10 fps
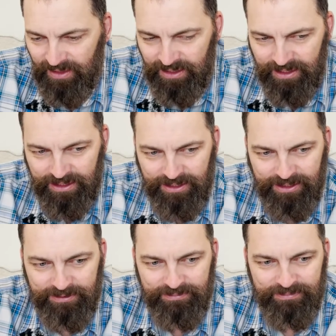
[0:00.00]

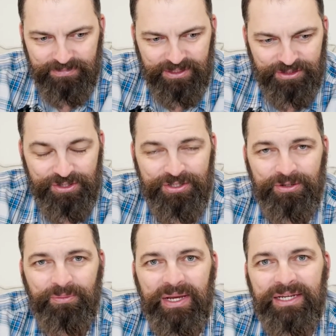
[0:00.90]
There's also
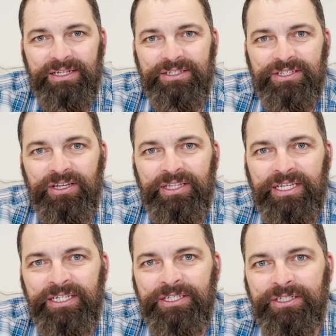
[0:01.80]
maintenance on the
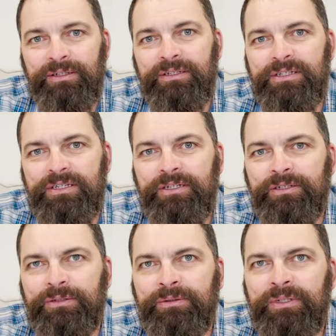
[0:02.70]
engine.
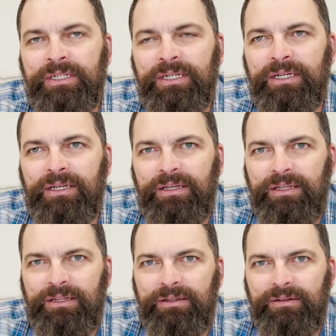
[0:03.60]
So
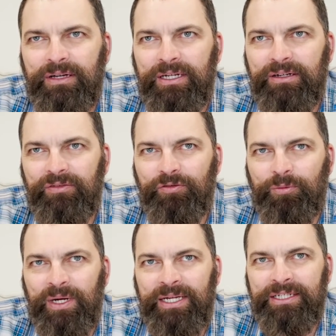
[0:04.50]
for
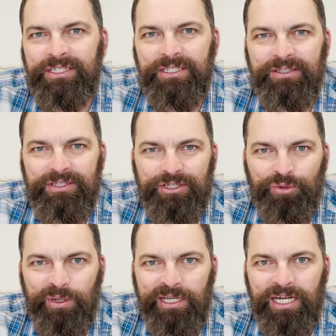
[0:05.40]
my engine, there's a
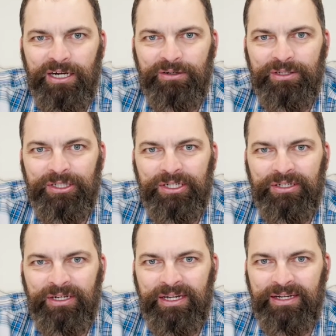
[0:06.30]
20-hour,
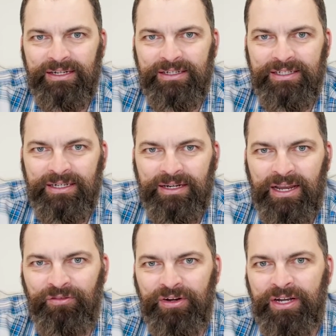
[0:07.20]
and
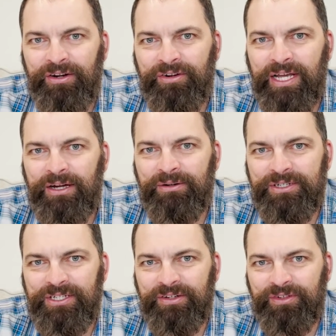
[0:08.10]
every 100
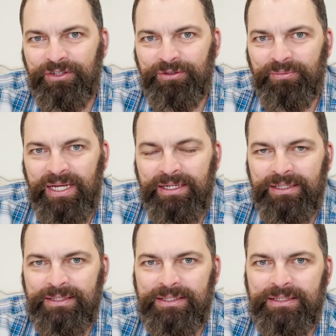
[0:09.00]
hours you have to do
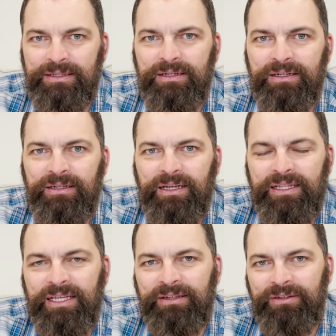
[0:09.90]
maintenance.
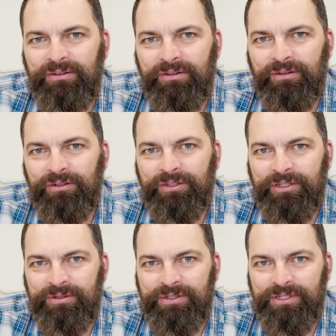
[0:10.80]
And all
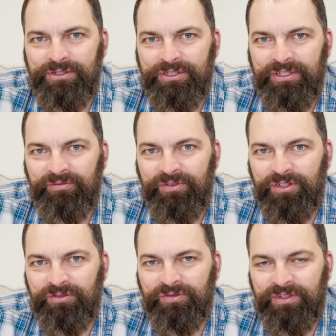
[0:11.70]
those usually
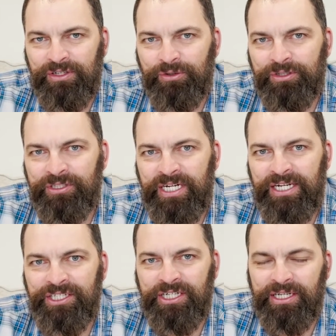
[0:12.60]
involve an oil
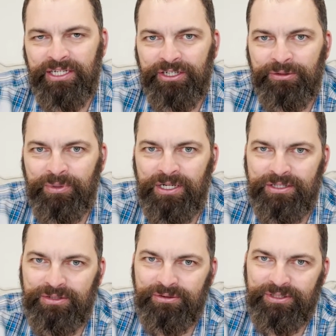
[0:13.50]
change and a
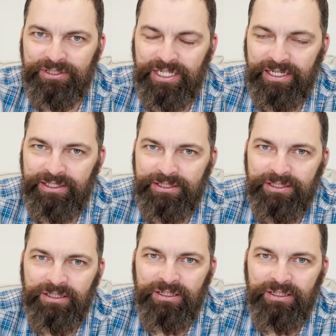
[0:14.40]
gearbox oil change.